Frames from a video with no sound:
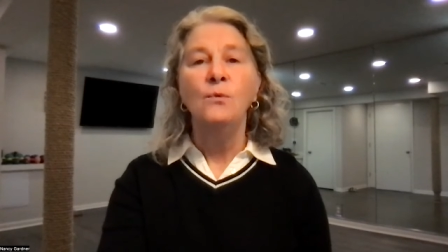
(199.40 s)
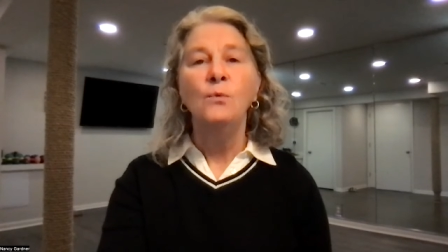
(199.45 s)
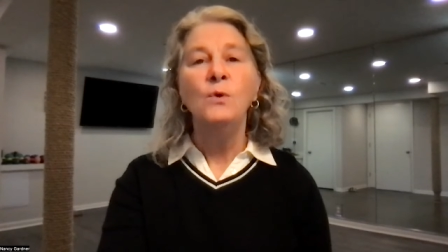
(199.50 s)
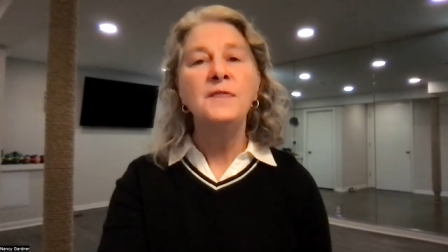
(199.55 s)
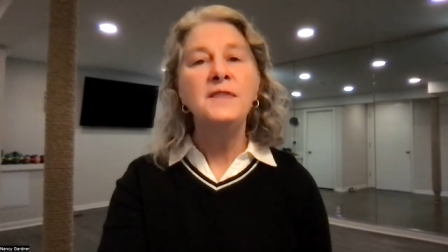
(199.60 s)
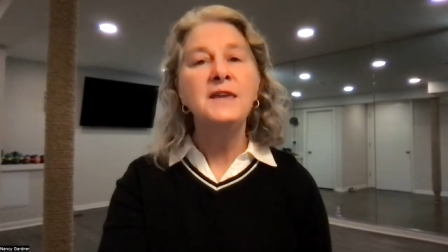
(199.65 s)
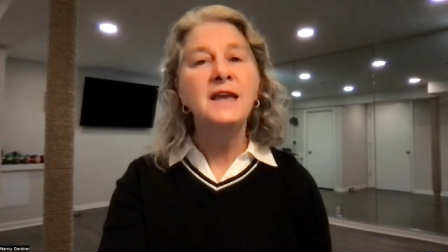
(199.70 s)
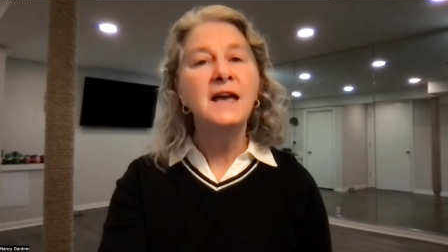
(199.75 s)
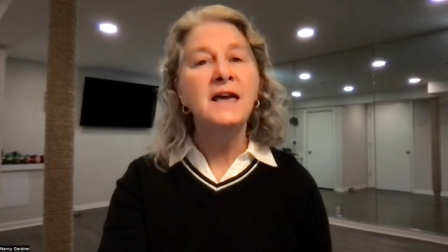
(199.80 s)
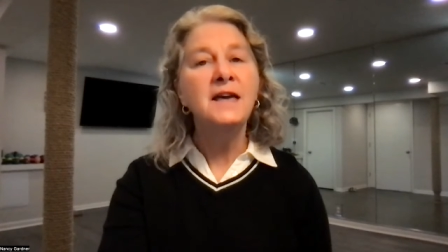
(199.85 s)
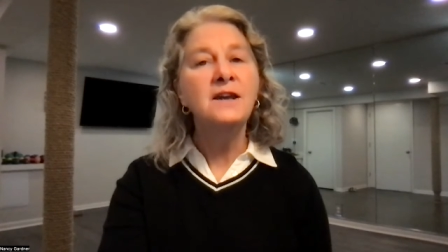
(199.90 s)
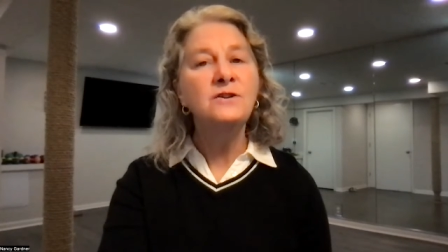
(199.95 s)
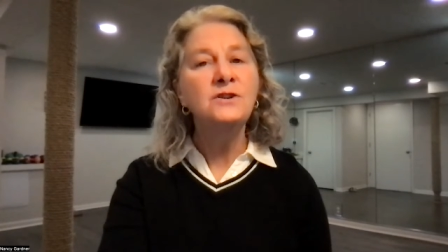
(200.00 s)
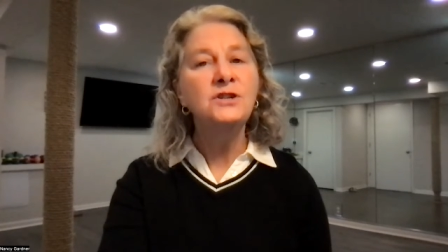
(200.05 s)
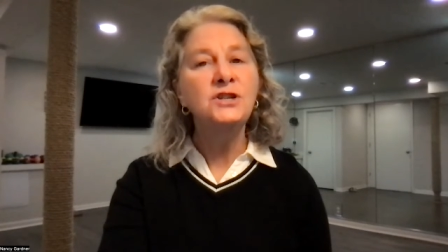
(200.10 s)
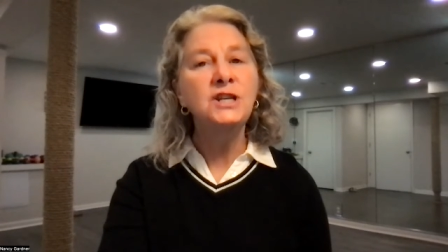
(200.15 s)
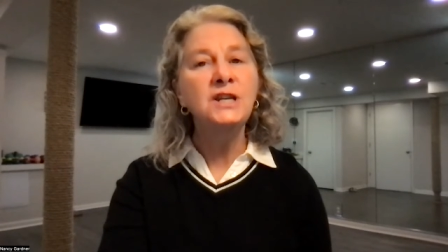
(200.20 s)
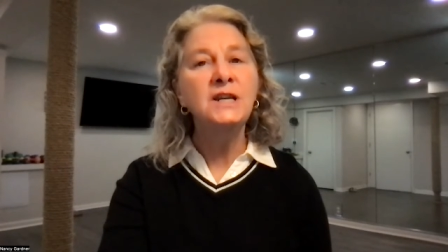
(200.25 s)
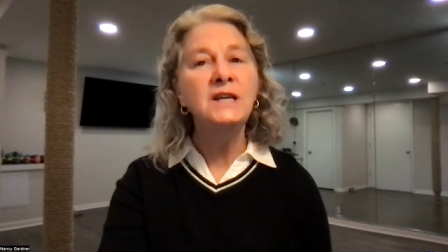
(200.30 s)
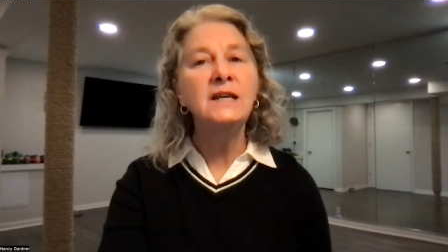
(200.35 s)
When the
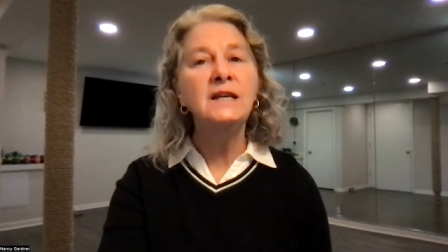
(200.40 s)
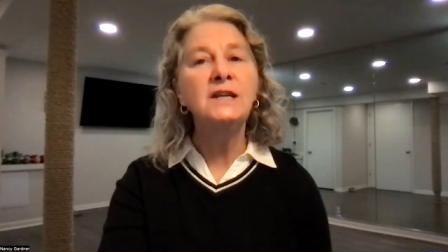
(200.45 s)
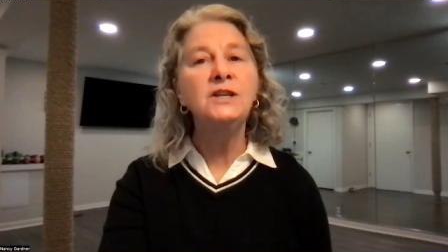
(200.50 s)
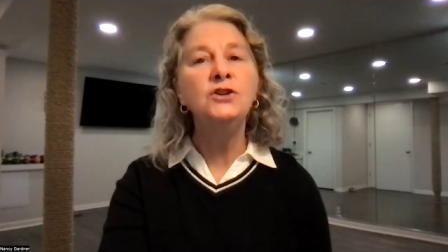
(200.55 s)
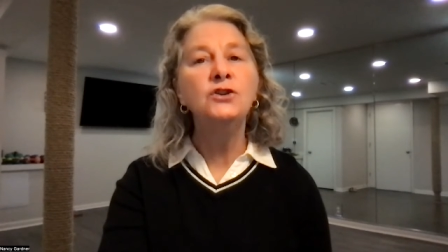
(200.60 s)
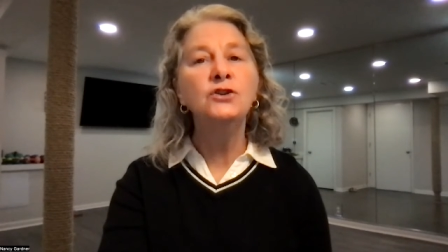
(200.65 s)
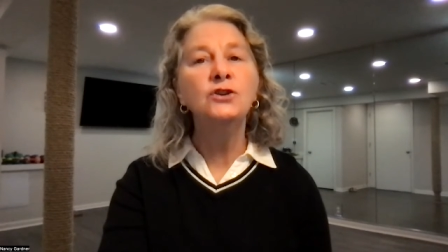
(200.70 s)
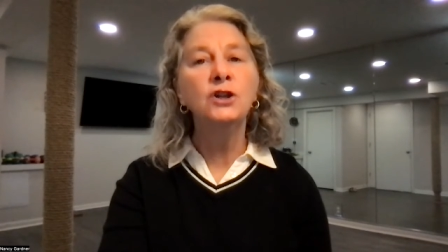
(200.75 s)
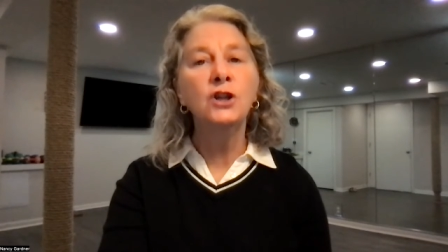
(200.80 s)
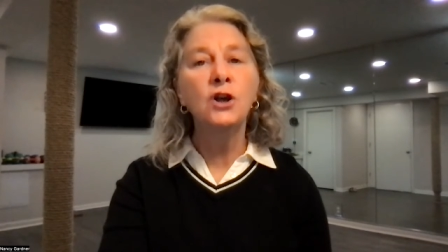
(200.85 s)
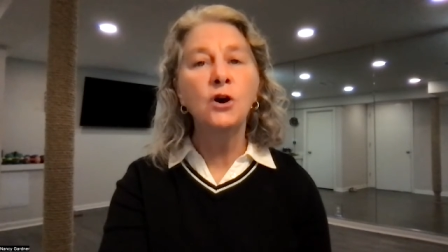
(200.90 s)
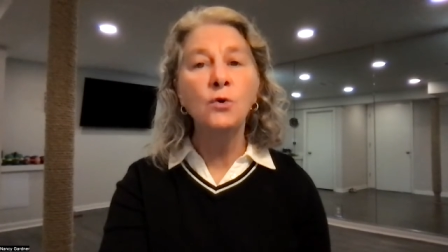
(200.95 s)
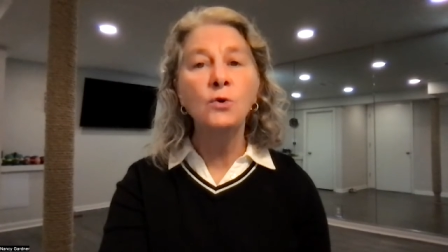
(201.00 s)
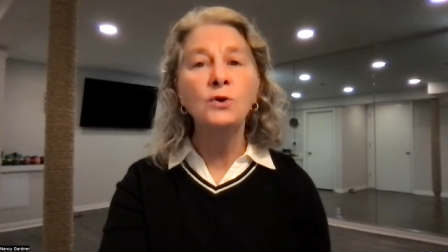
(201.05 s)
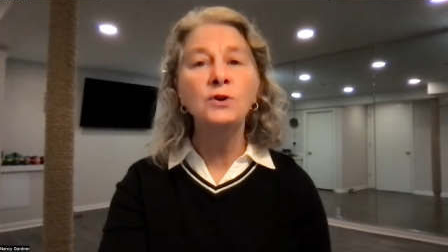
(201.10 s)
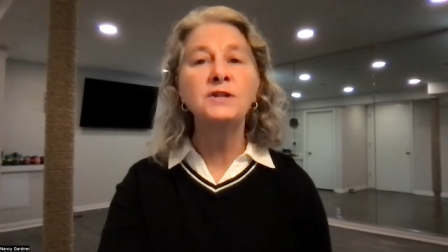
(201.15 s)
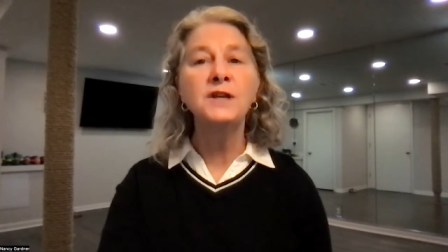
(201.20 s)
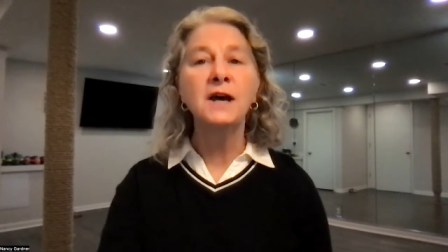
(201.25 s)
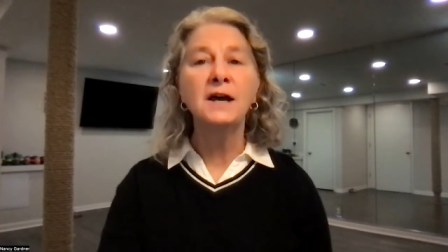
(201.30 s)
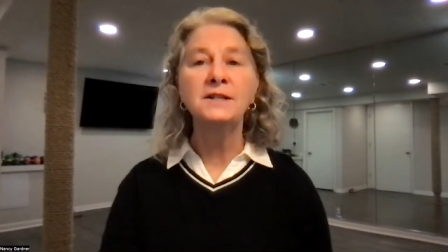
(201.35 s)
energy in your
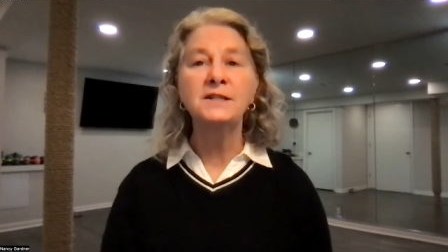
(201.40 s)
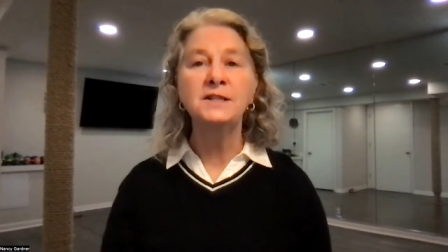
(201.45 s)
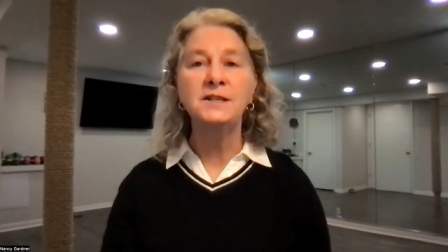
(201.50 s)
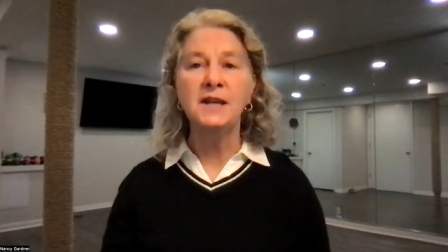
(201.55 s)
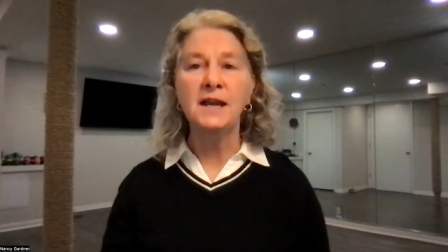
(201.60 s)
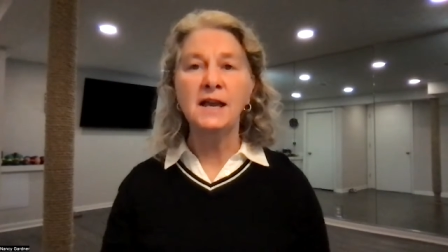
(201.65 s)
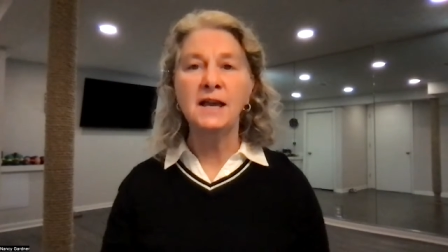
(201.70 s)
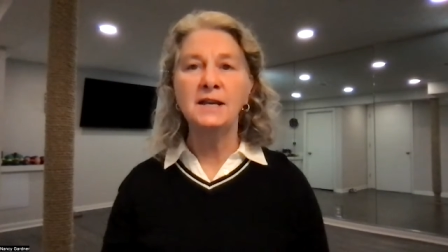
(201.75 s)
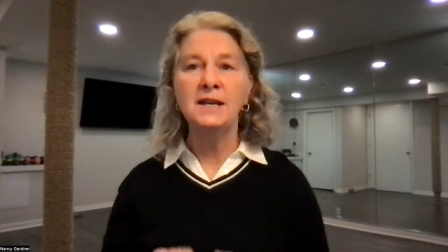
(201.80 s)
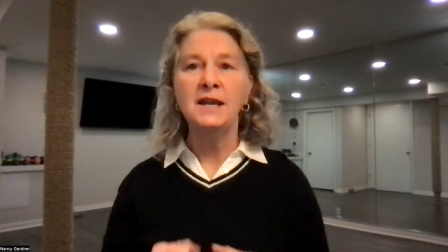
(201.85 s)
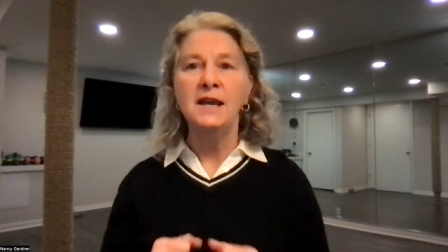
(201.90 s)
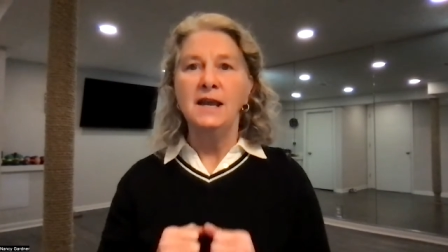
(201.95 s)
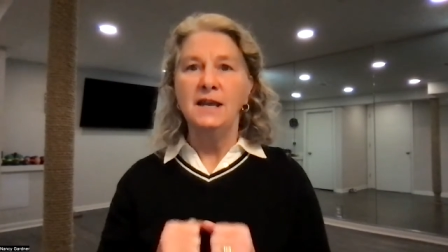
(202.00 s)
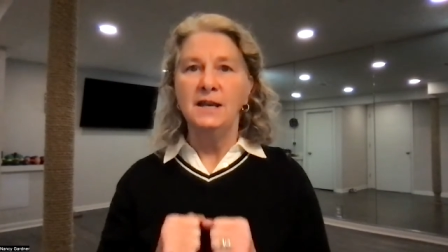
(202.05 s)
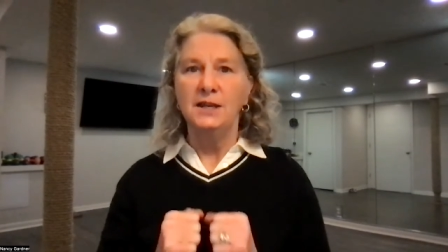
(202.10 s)
lower Dantian